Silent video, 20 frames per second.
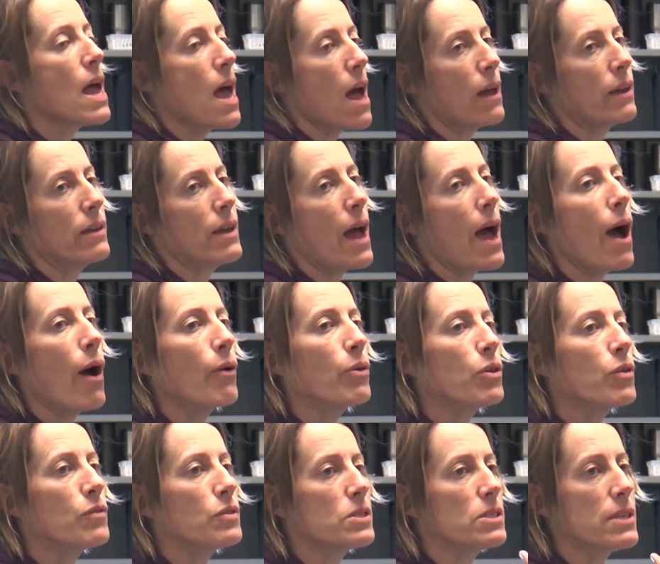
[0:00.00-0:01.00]
And now
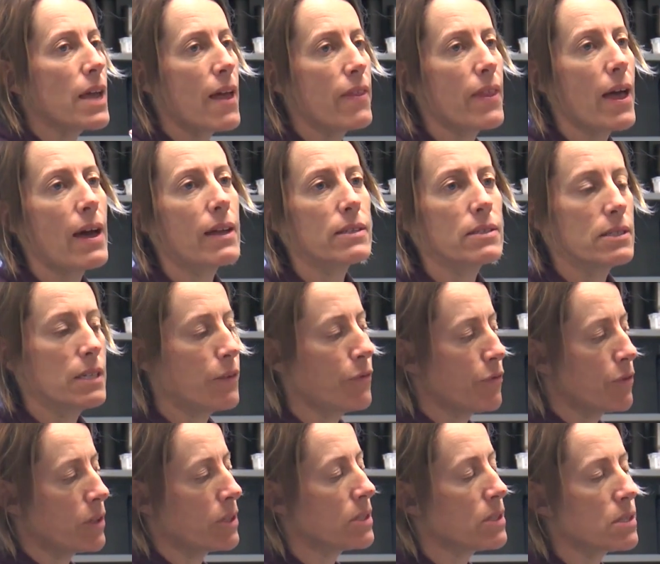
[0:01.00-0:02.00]
you've set that
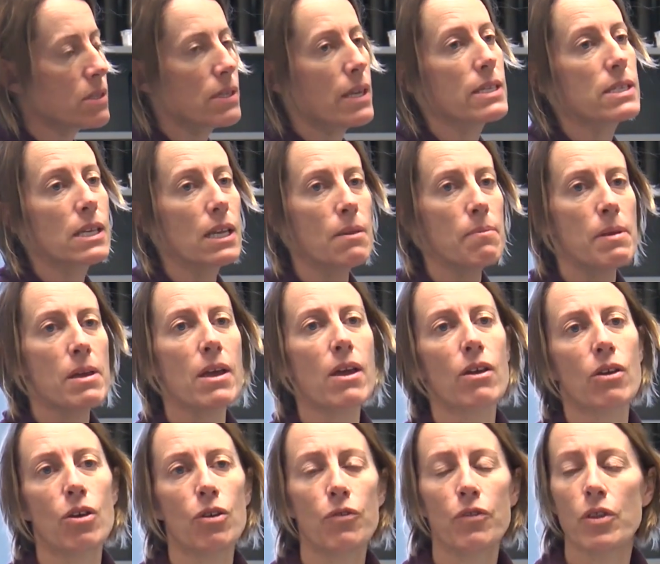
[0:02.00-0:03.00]
difference, it's going to be
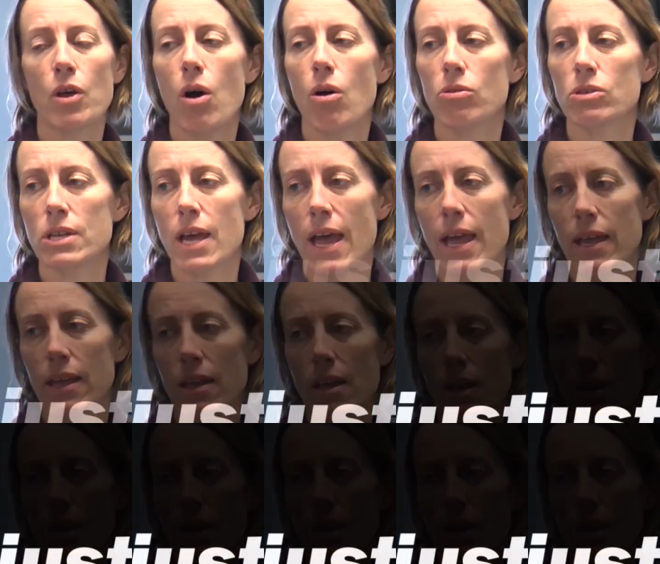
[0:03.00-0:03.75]
good for the whole day.